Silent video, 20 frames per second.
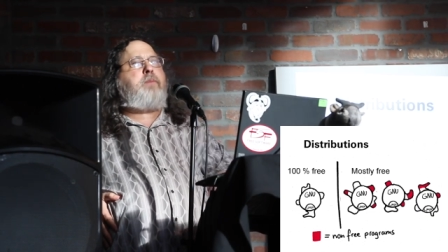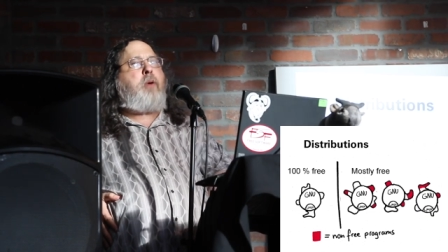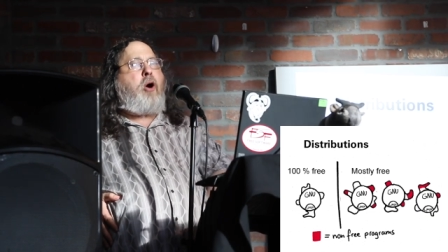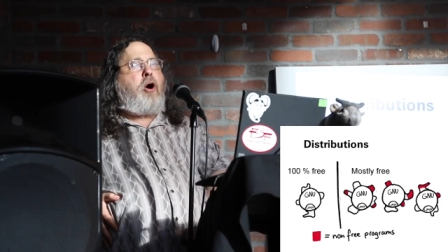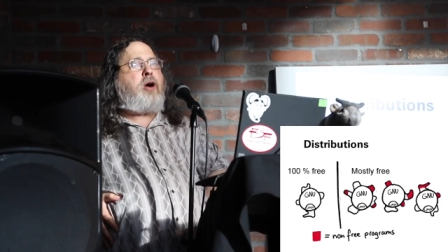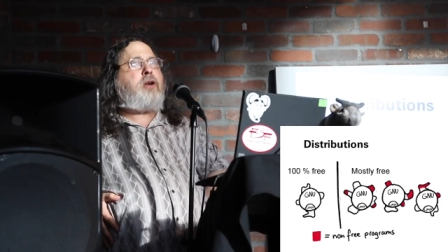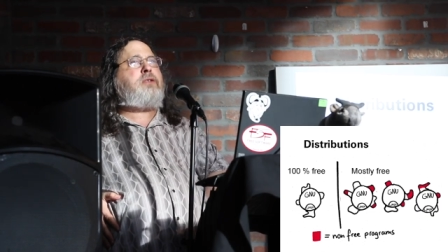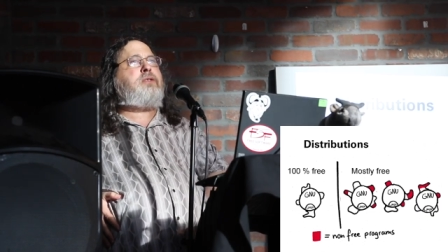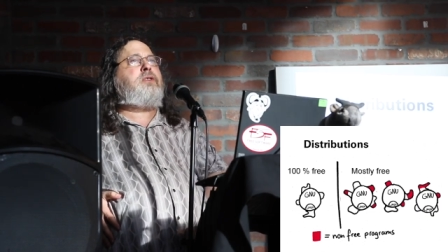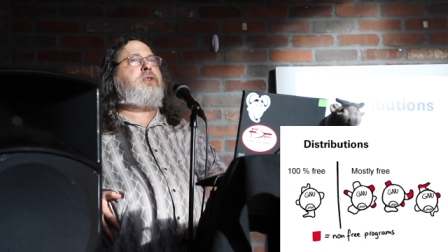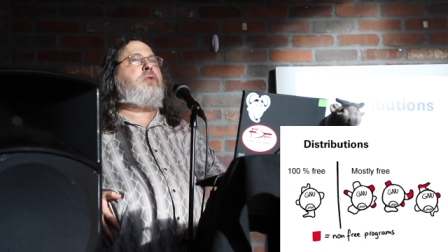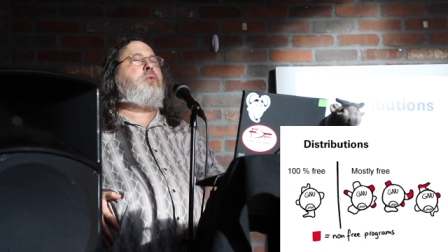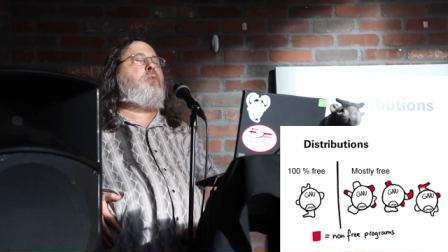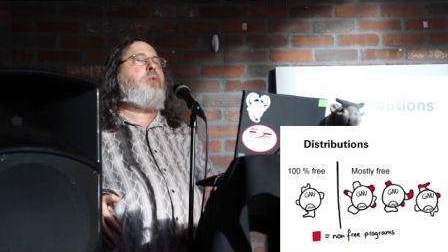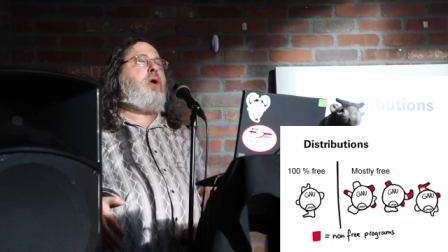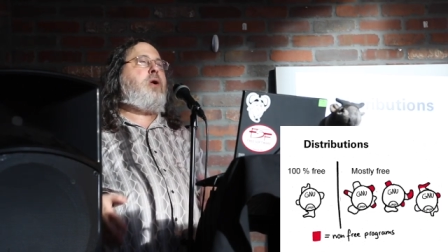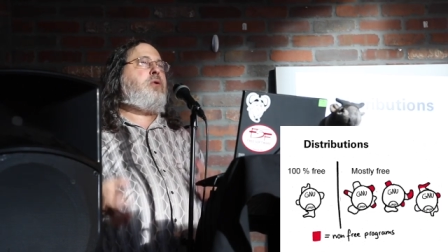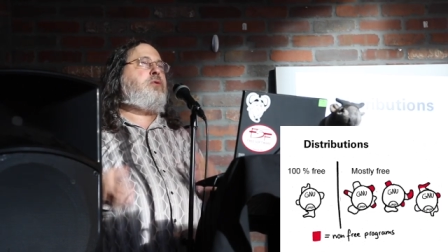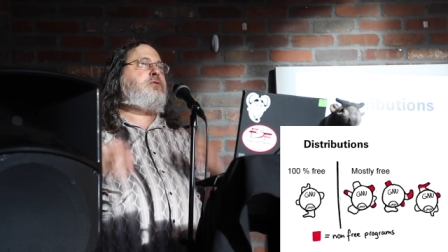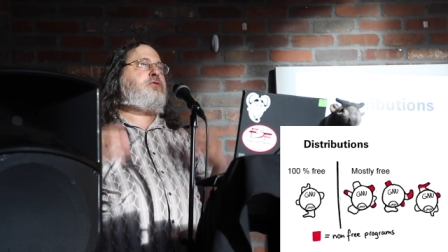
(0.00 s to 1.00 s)
Partly,
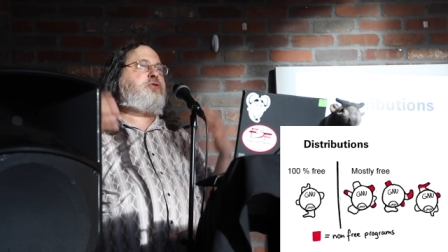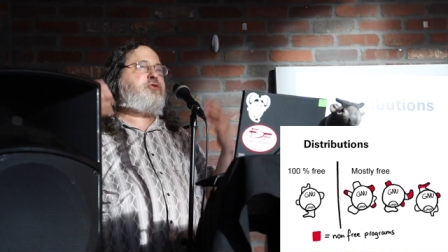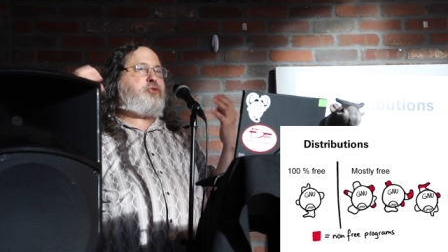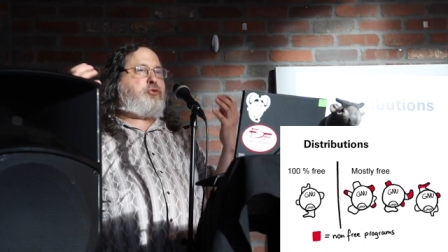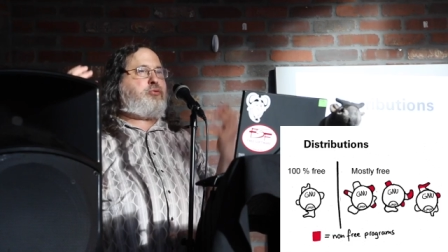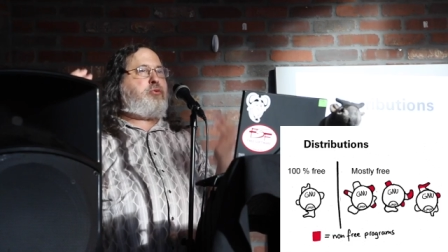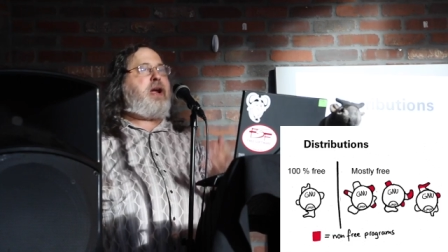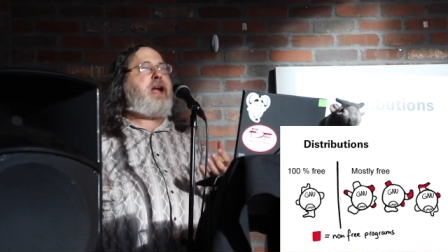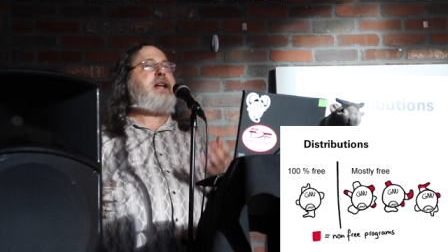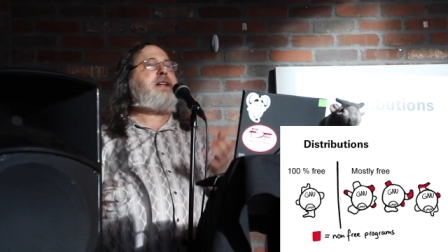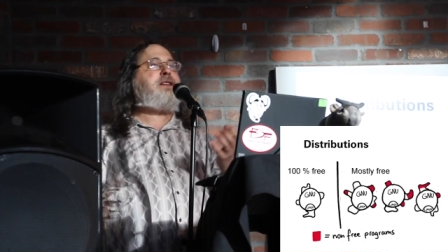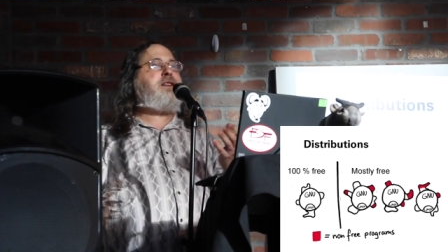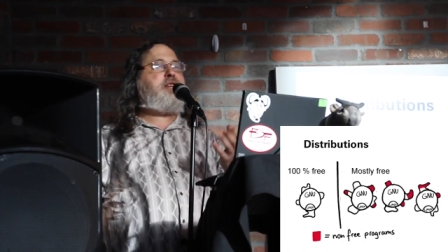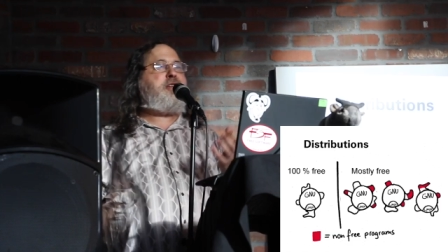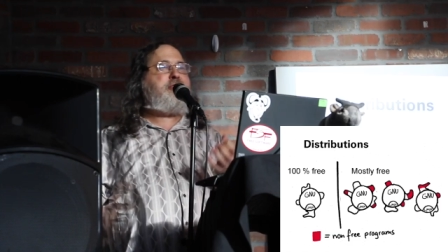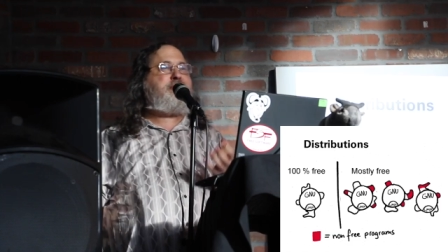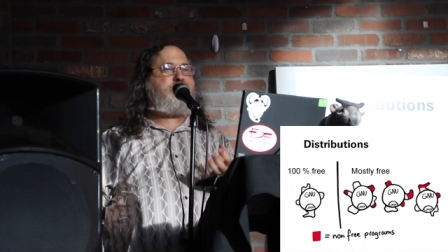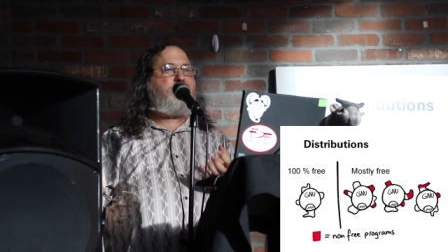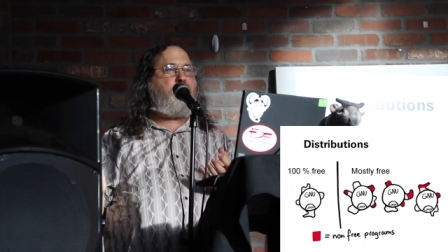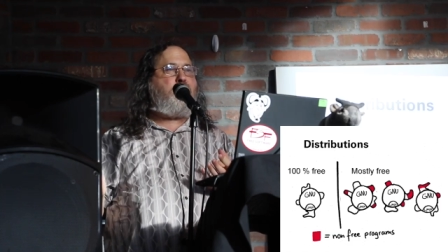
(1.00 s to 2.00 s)
well,
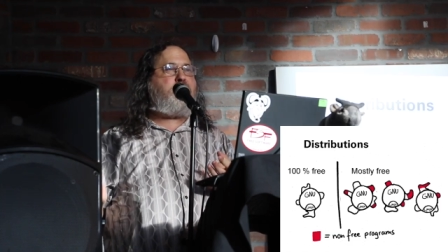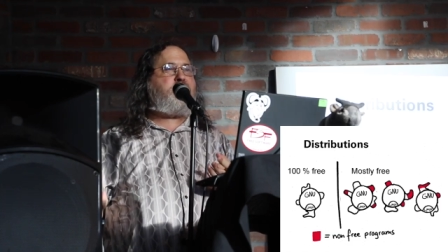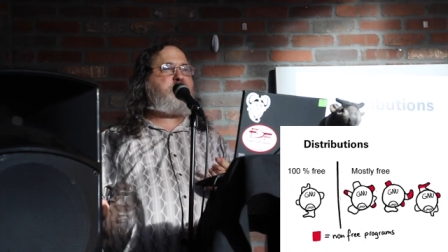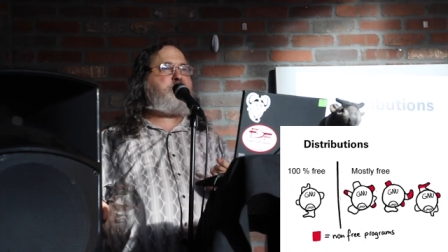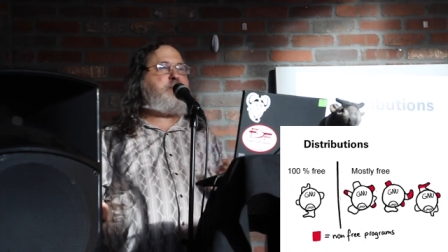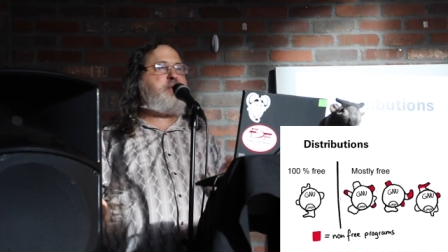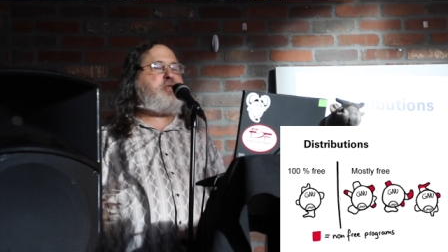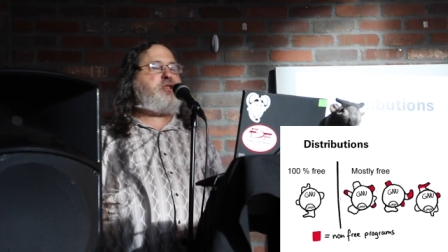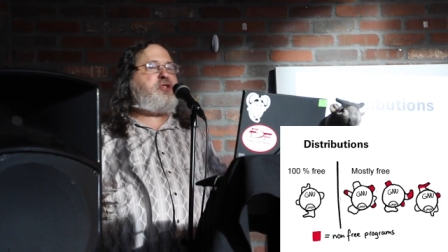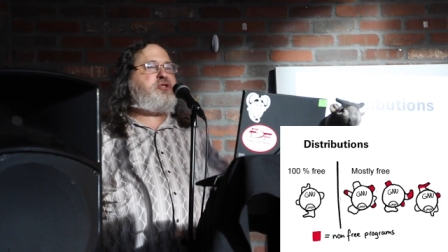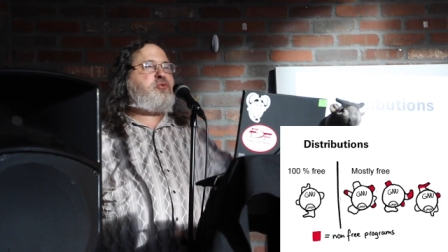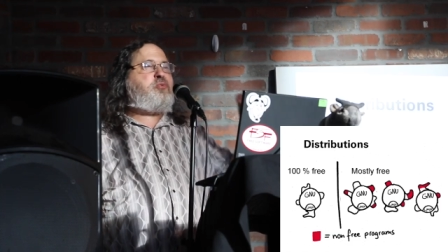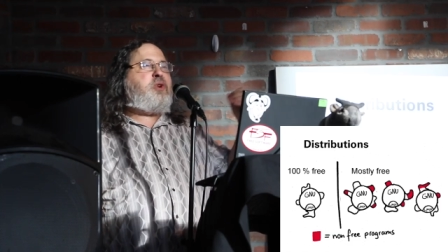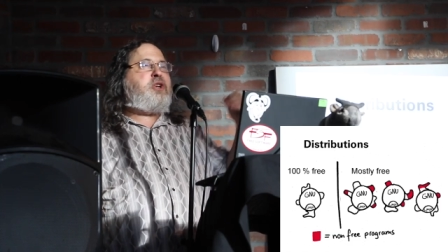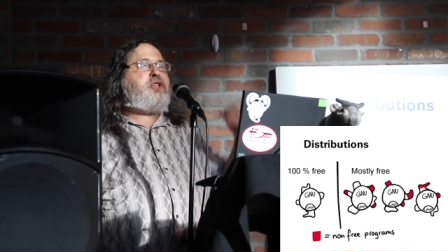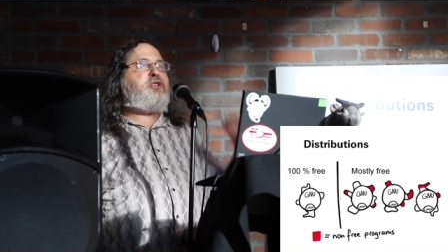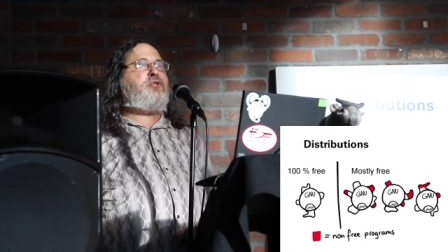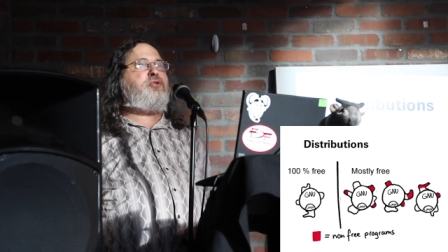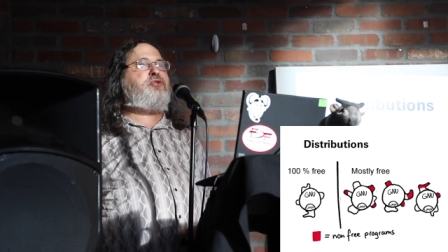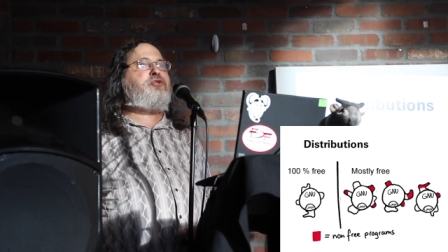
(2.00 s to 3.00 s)
directly, of course, because
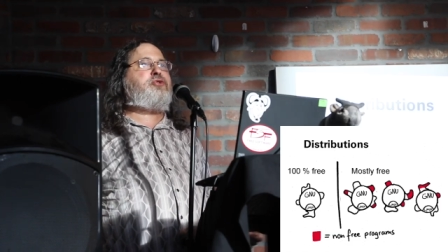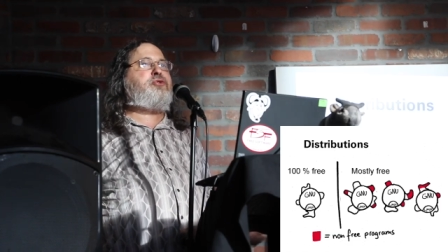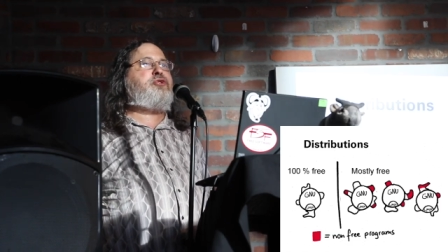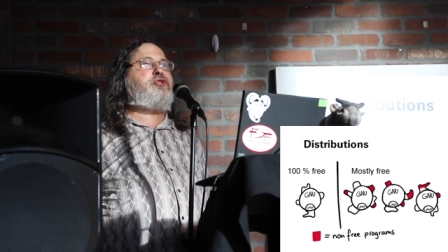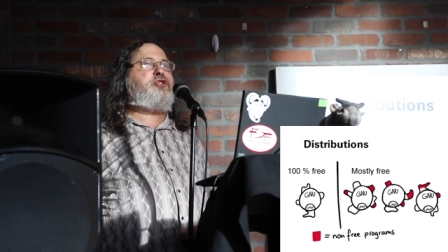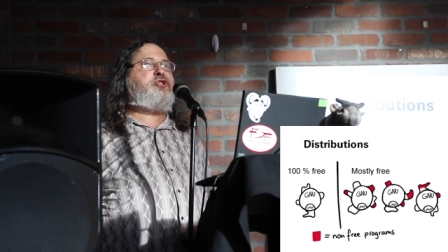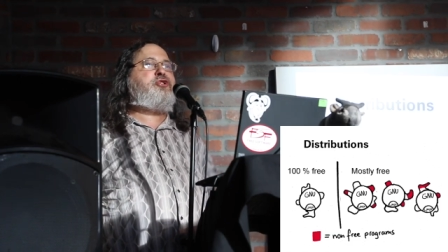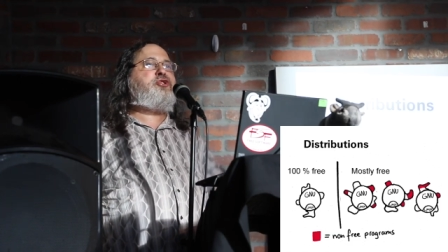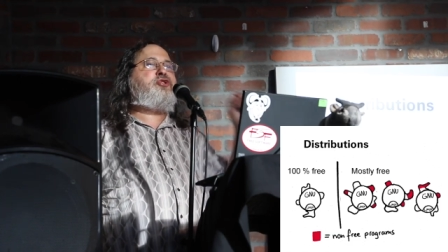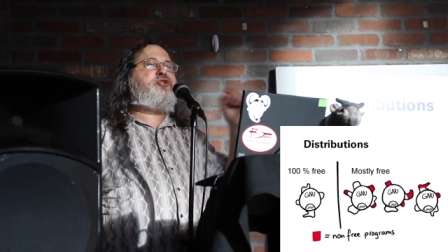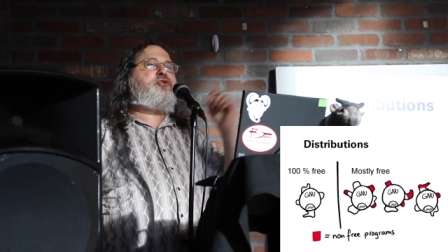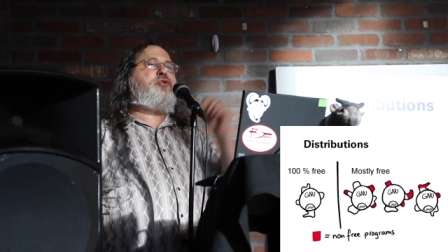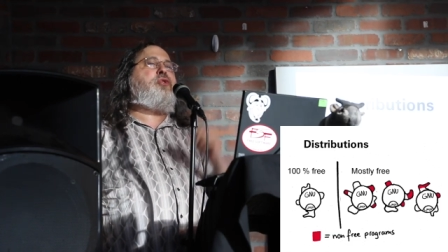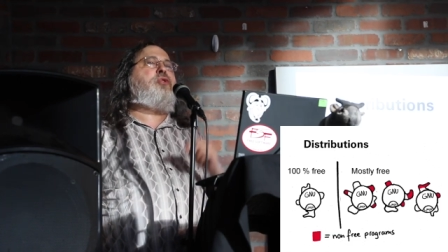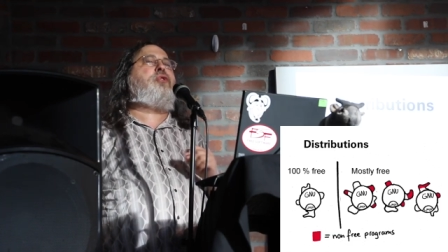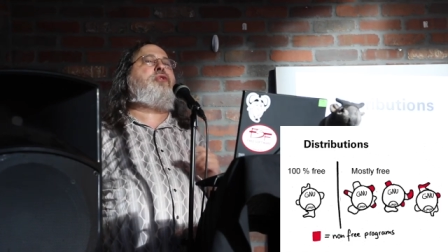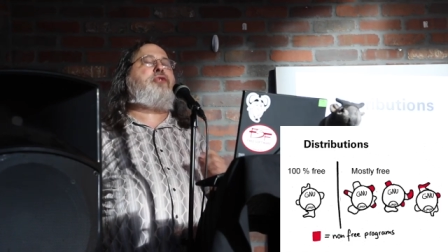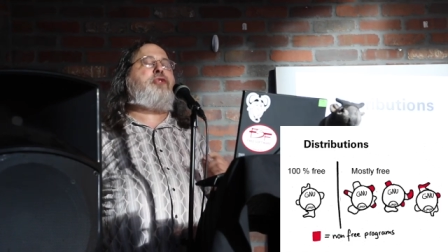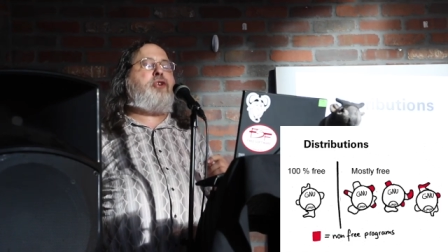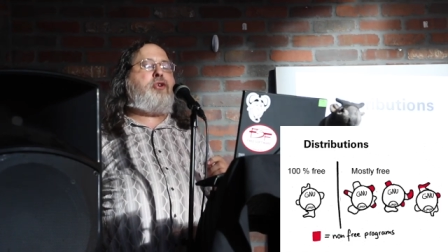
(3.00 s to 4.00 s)
when users
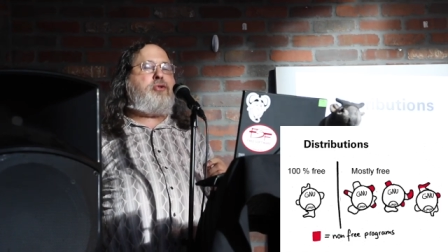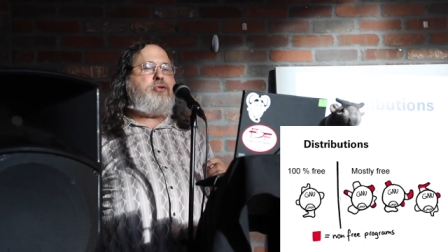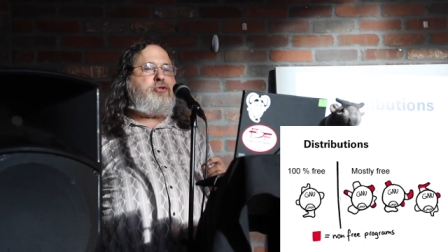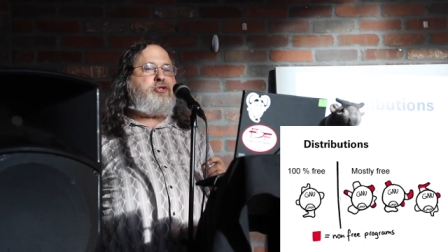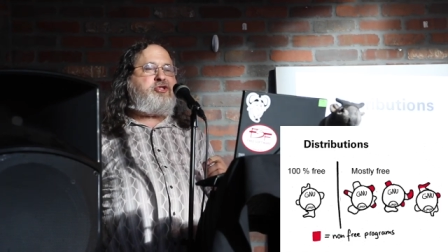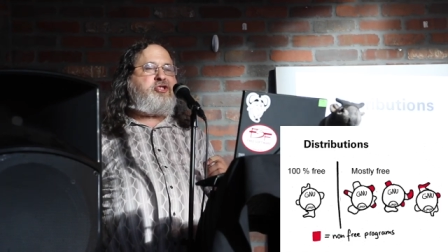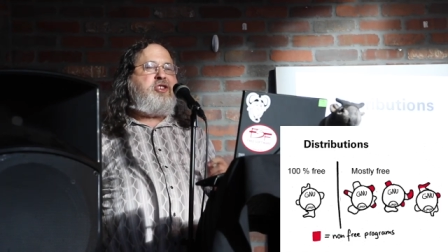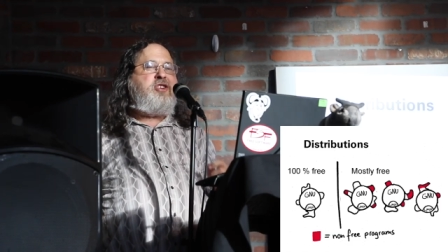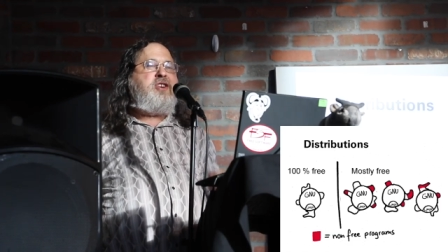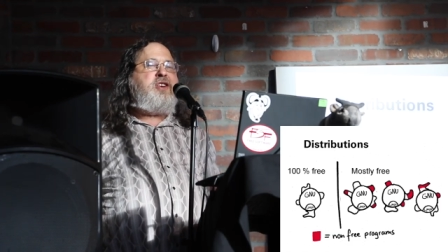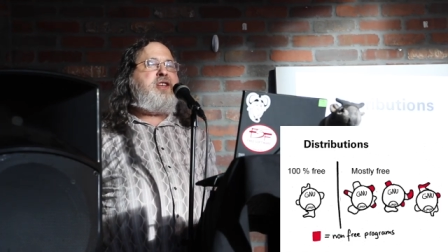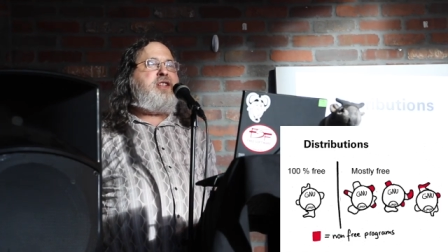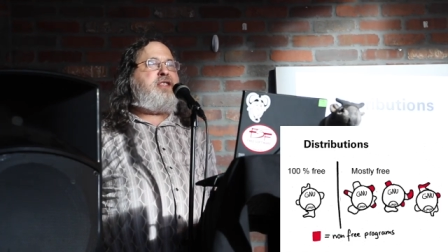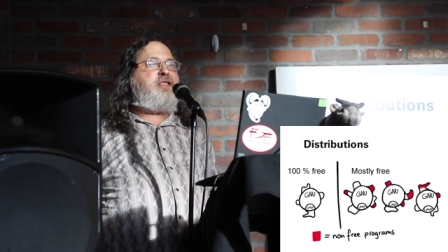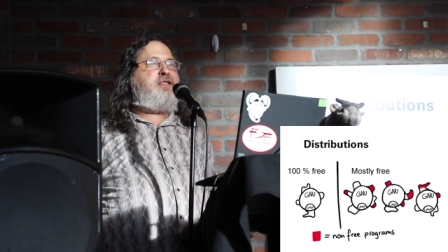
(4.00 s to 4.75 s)
install those,